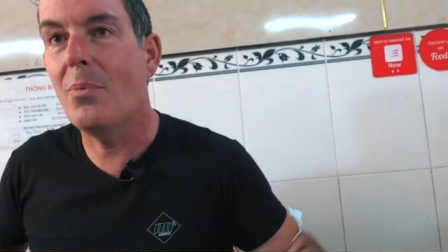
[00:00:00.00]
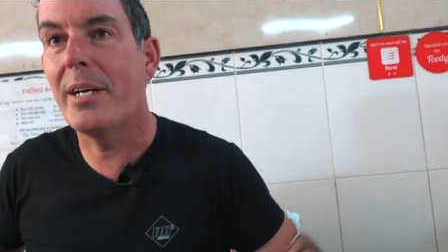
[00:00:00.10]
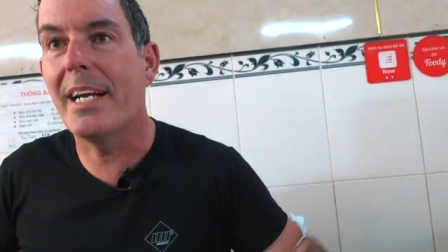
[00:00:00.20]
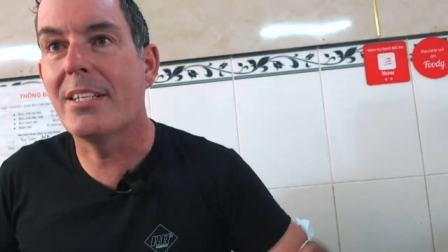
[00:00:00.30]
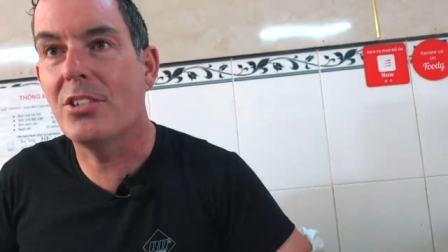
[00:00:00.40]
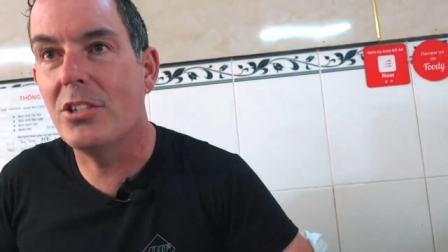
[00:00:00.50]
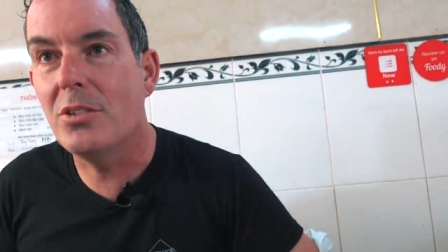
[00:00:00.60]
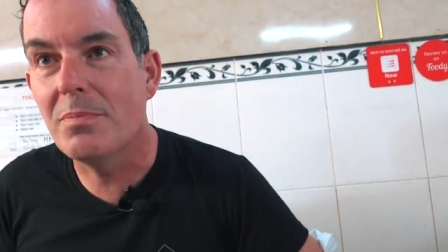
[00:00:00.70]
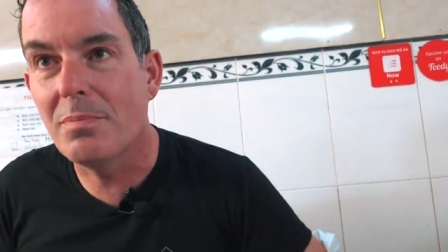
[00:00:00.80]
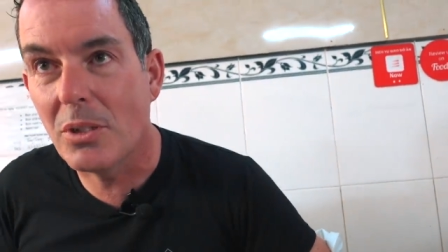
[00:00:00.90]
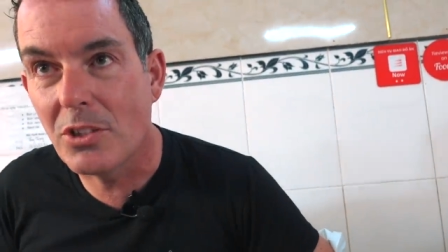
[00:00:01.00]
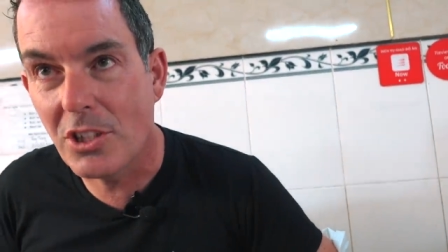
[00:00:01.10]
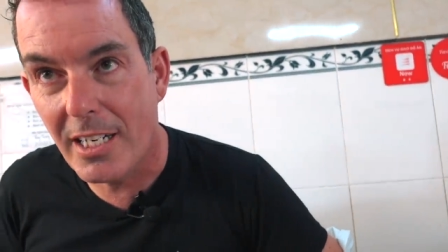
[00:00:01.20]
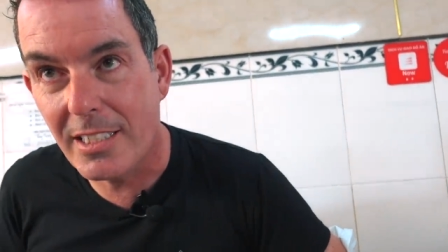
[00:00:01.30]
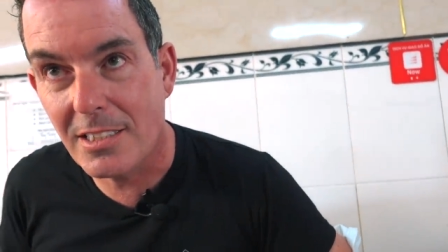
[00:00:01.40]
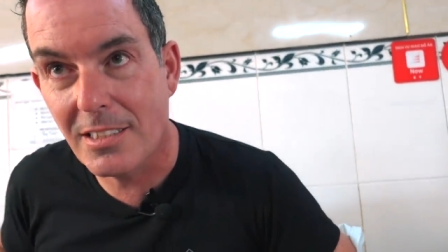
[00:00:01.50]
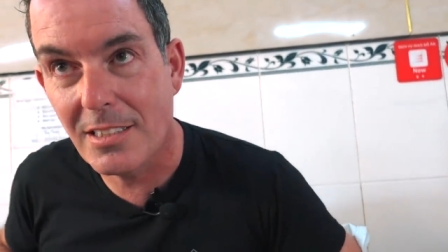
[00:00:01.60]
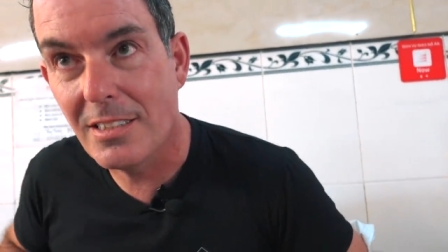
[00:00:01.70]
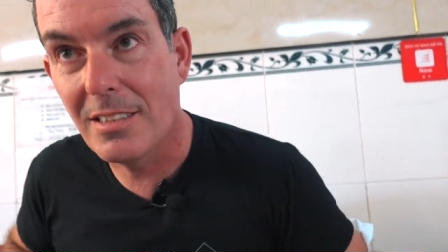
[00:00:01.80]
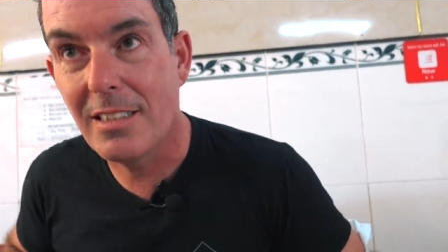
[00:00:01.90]
We're getting two boom chars,
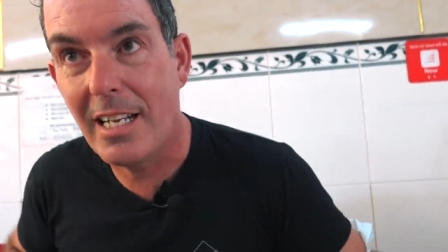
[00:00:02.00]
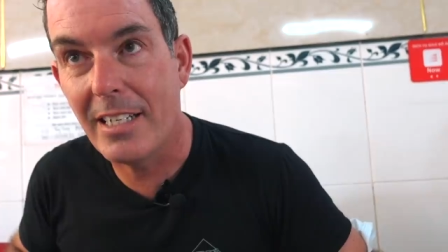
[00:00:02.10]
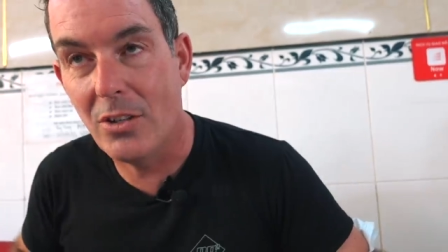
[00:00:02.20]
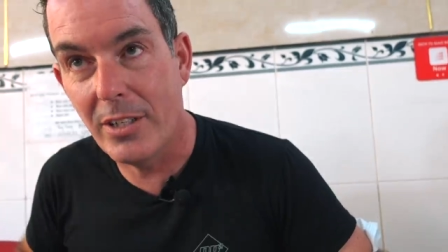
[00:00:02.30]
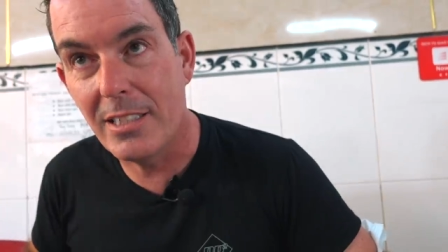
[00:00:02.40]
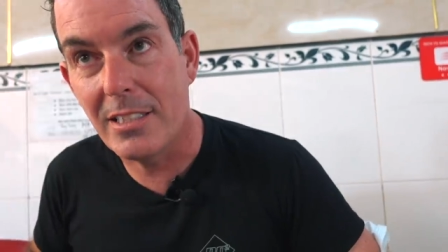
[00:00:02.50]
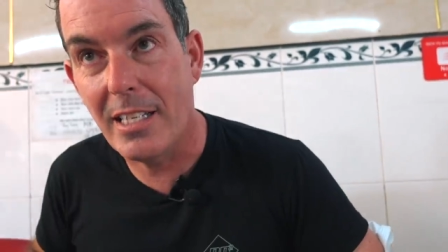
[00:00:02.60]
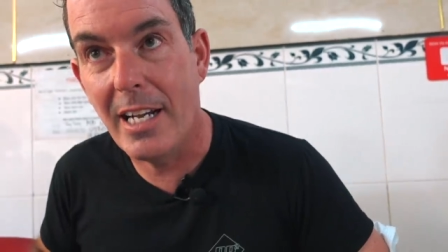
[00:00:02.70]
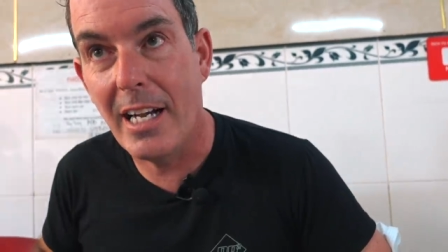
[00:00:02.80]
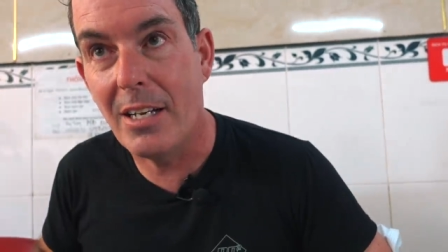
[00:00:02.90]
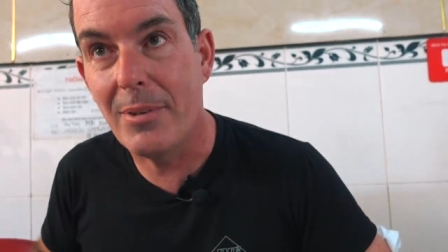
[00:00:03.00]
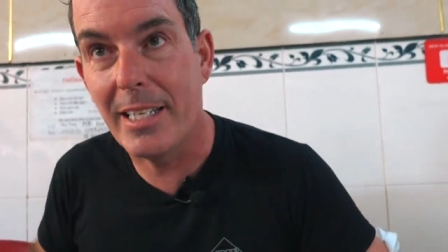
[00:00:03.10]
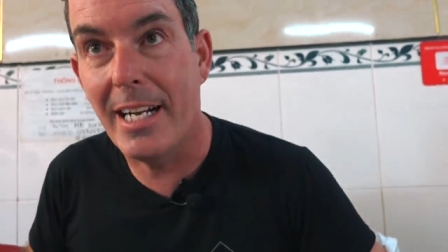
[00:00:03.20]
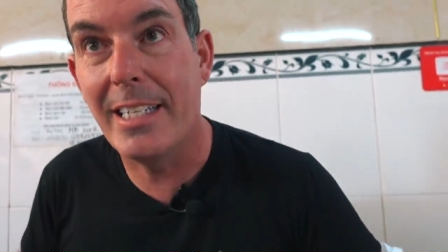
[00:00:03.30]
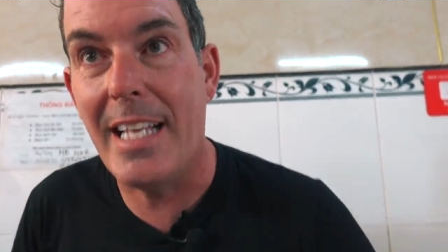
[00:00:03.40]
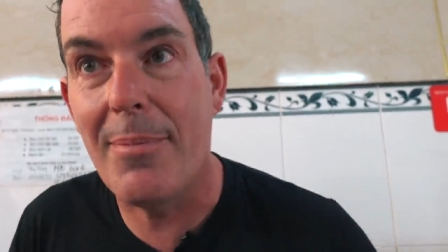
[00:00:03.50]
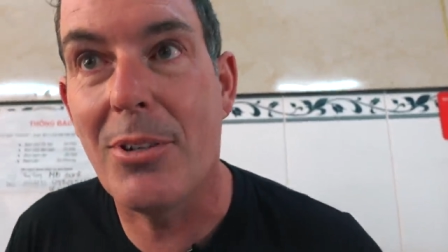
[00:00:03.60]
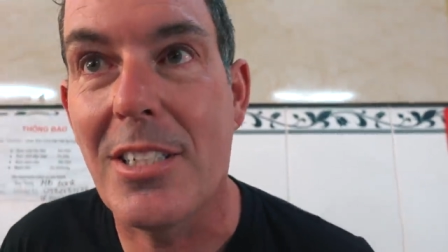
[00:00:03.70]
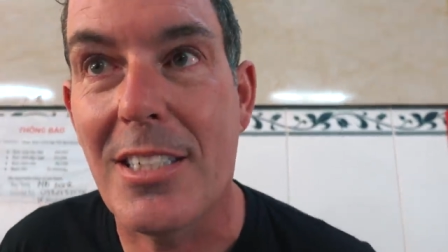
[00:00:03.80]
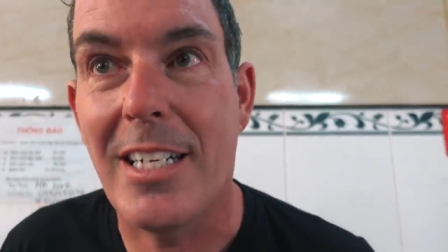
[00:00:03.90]
Hanoi's, and I'm going to get a
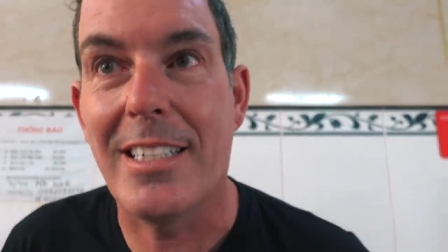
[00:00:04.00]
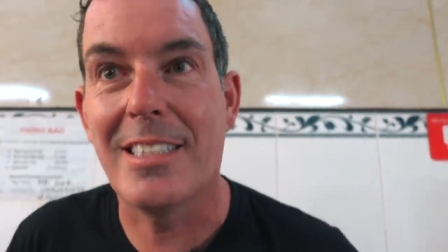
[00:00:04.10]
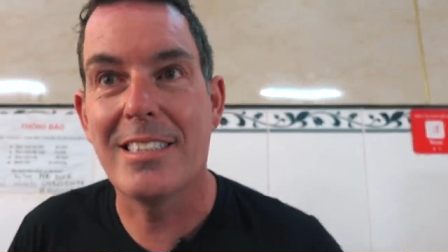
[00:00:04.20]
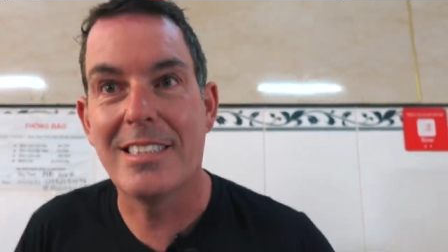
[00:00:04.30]
nem on the side.